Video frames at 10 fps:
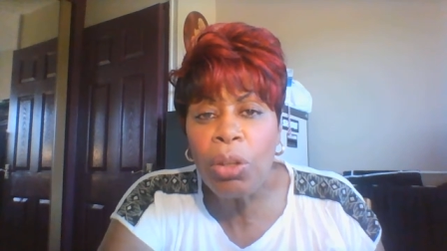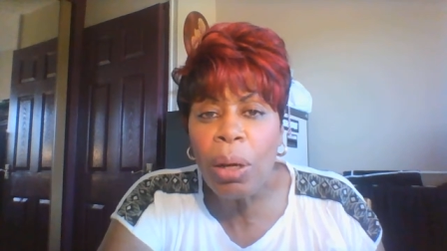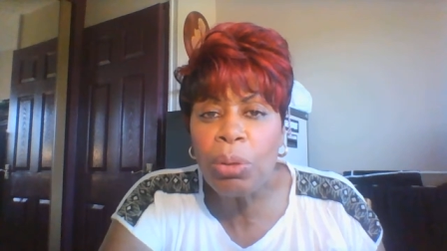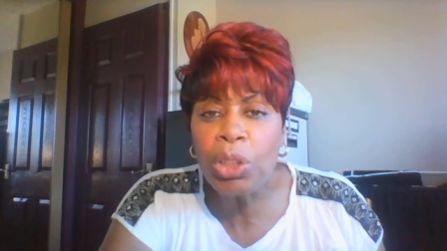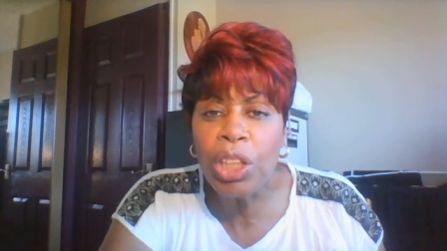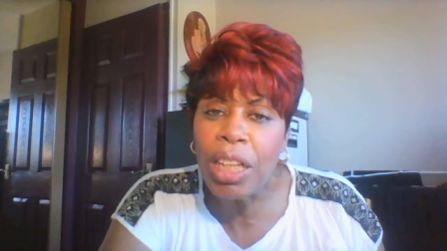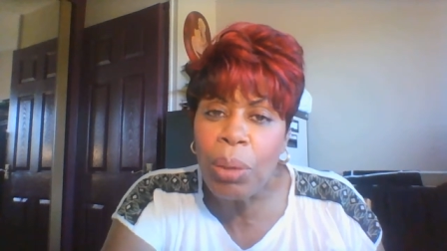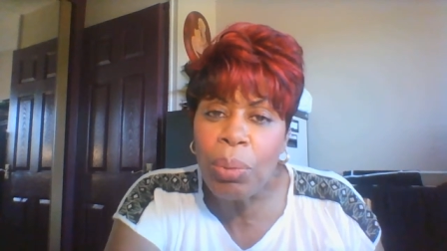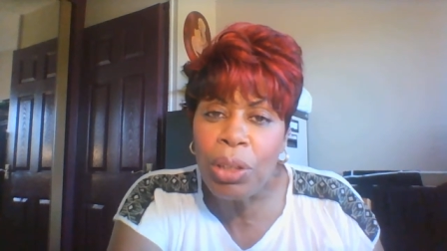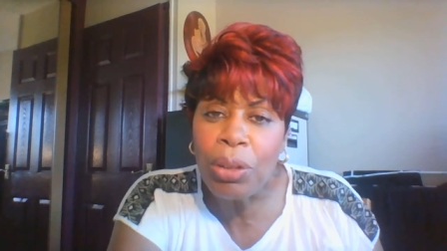thought I'd share
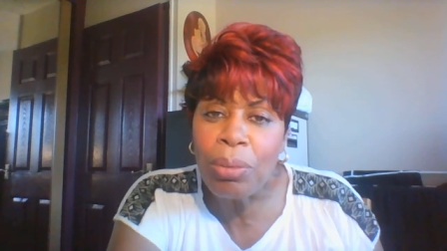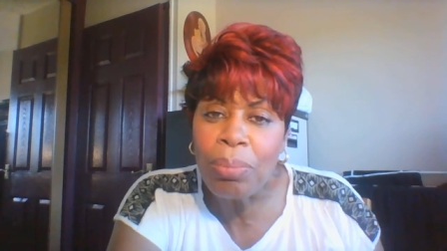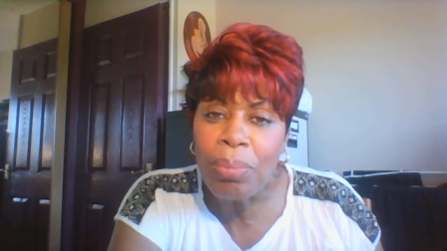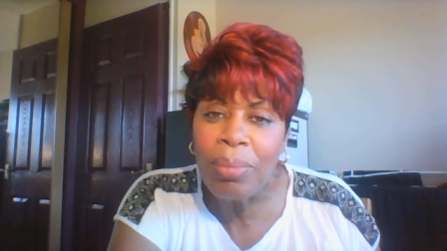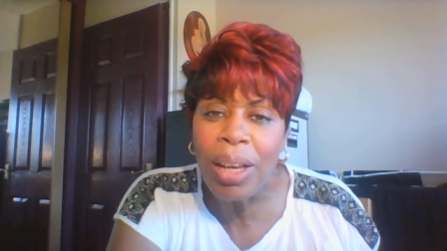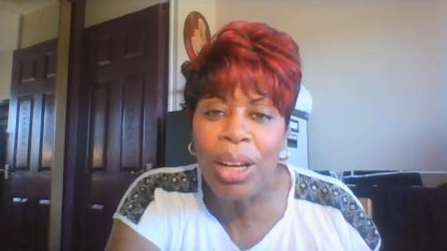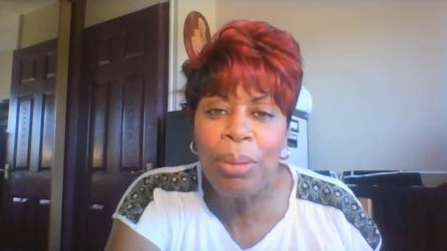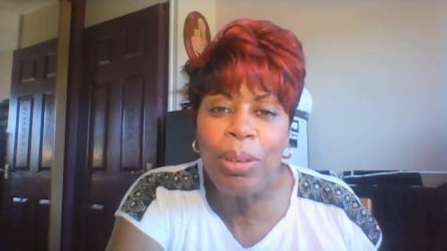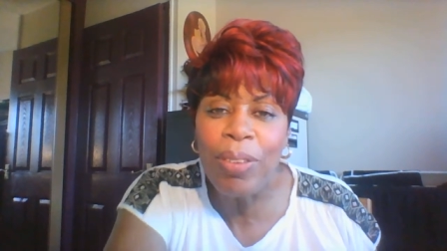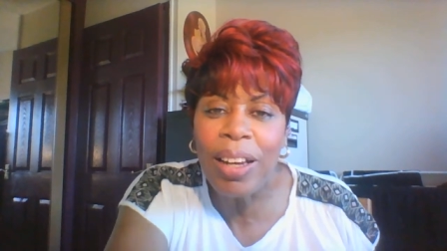that with you. I
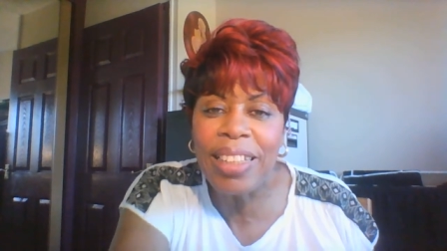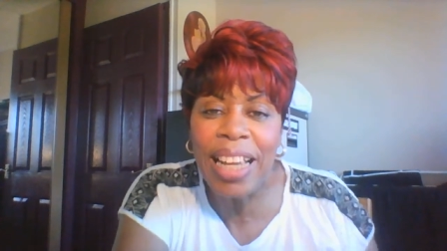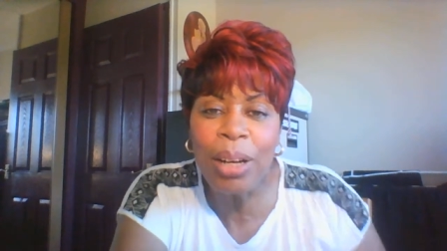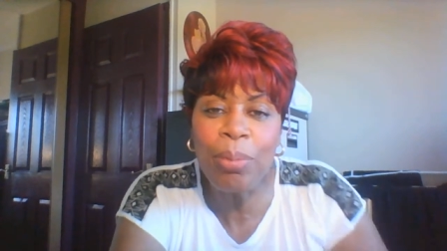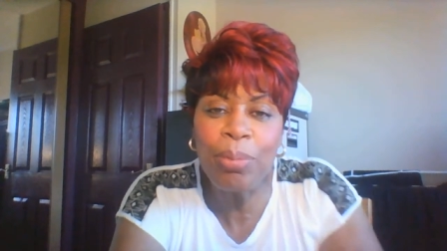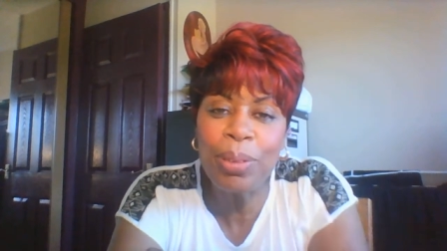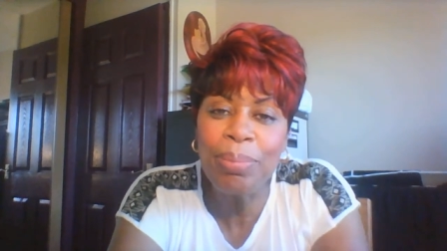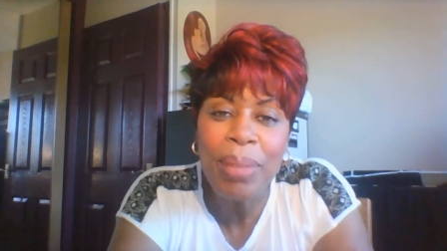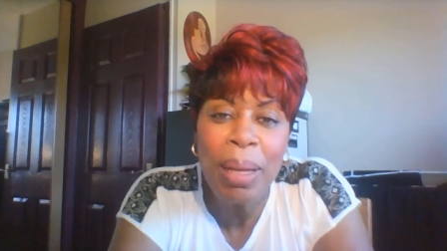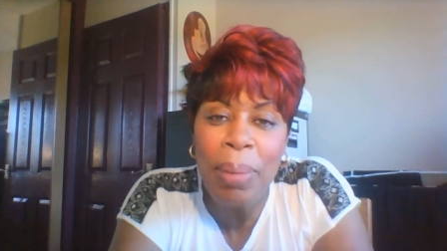hope you find it helpful.
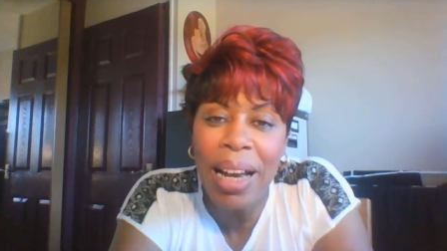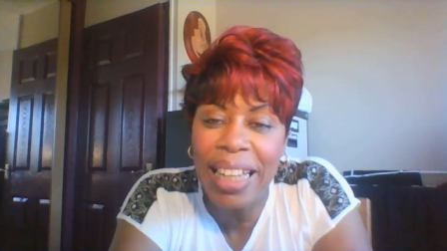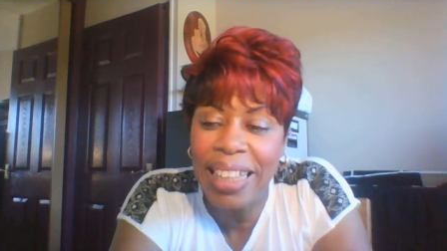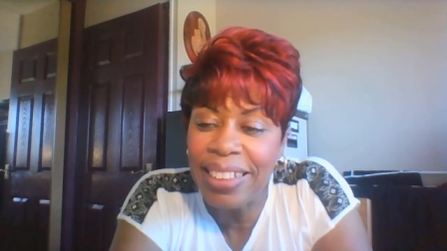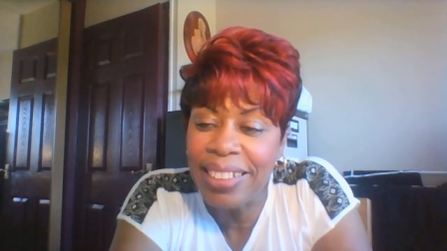Bye.